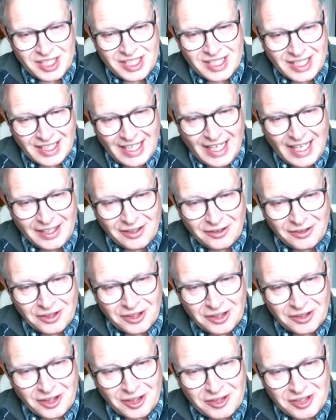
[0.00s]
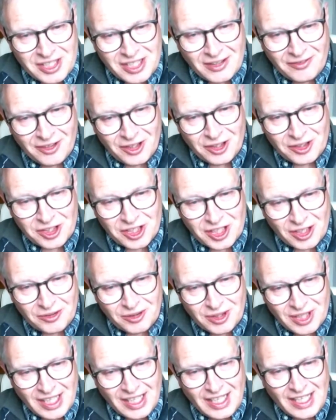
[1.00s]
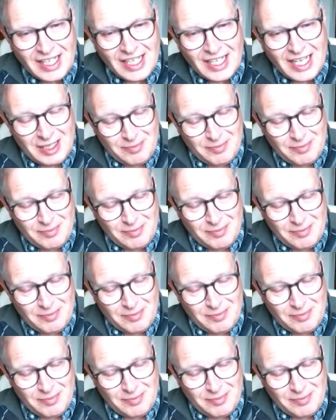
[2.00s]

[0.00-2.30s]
once again on the GrowCFO show.